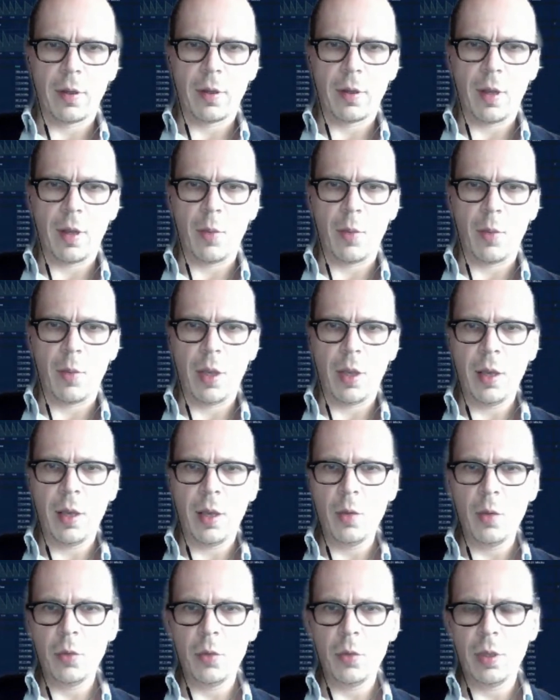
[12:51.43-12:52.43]
MAA,
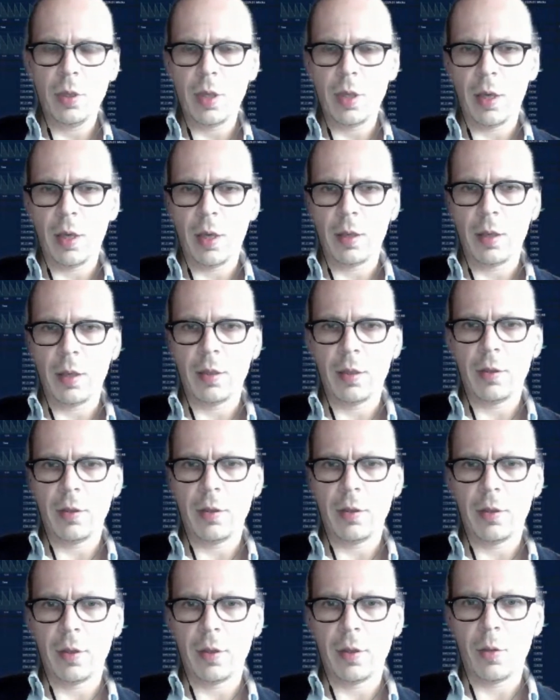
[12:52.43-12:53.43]
we added
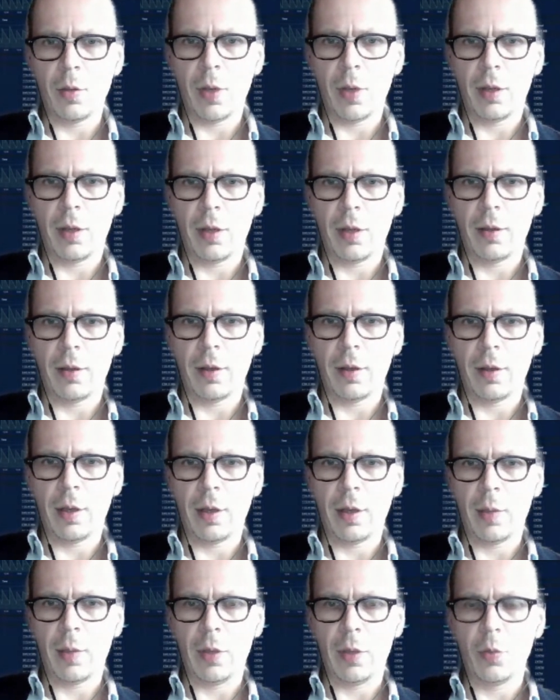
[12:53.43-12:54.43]

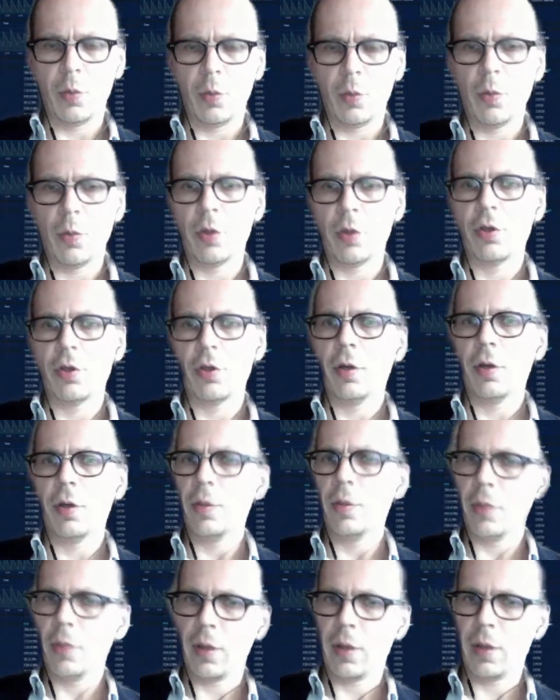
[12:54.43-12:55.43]
we were
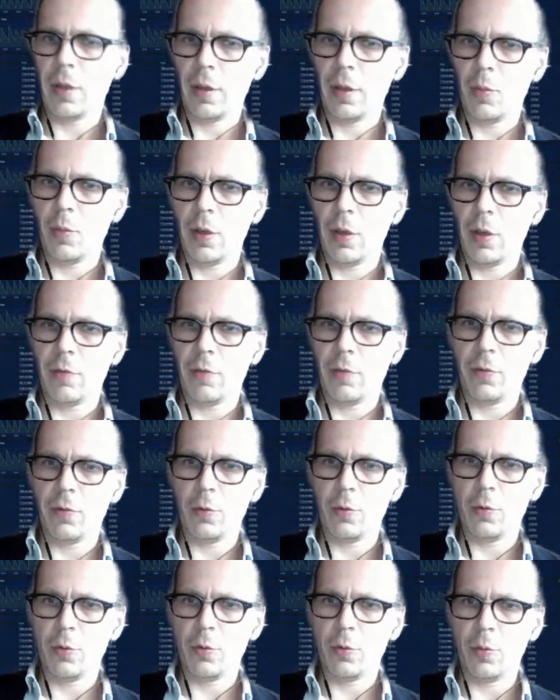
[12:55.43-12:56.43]
joined by a
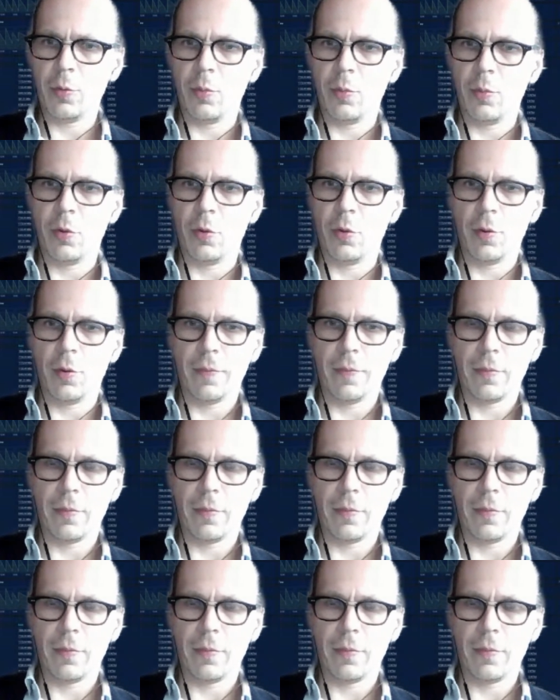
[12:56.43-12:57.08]
few more